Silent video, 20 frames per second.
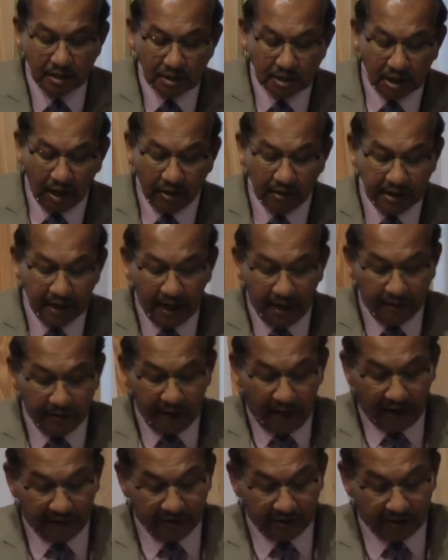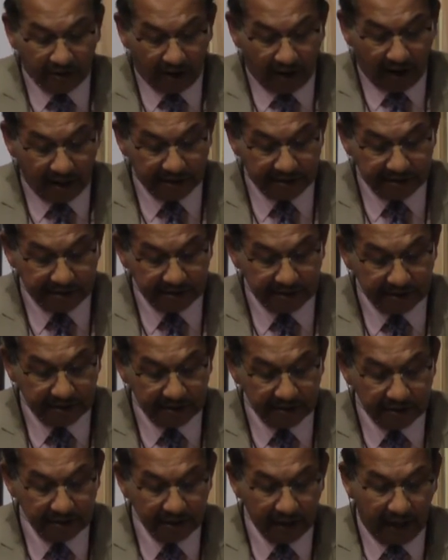So here we have a cross
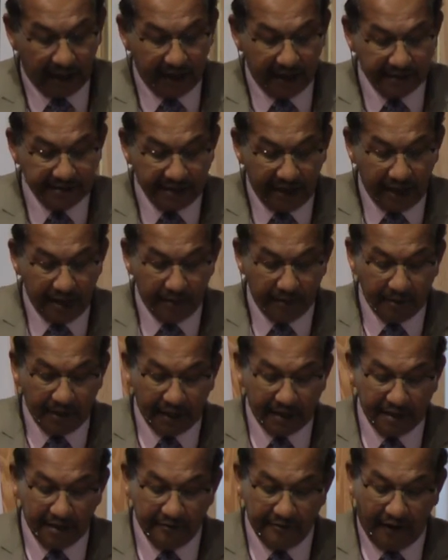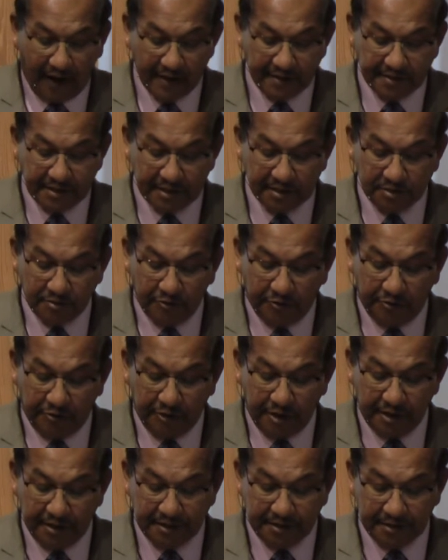and a table that invites us to
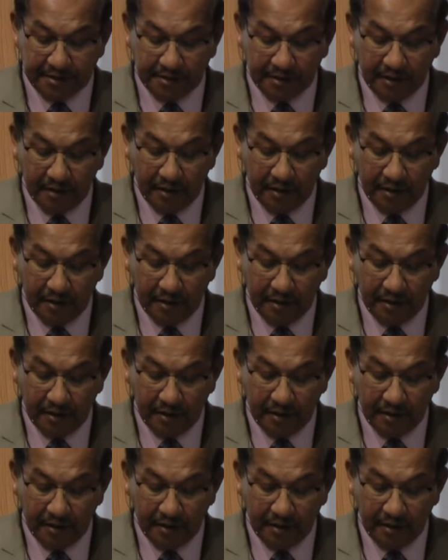feast